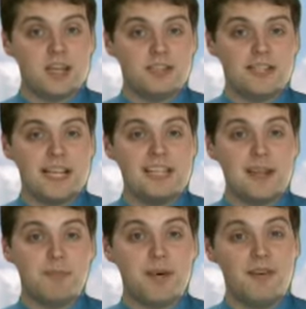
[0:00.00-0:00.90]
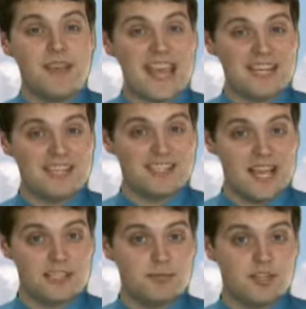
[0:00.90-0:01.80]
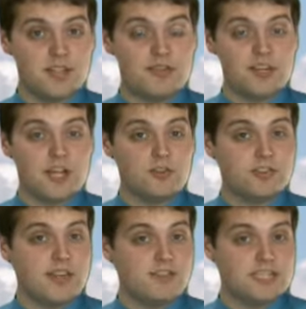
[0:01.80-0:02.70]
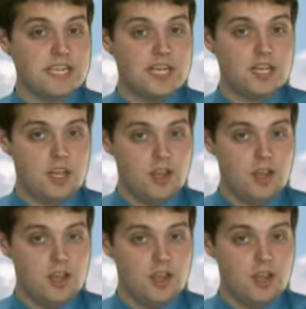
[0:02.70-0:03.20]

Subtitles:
slightly above analyst estimates of $1.17.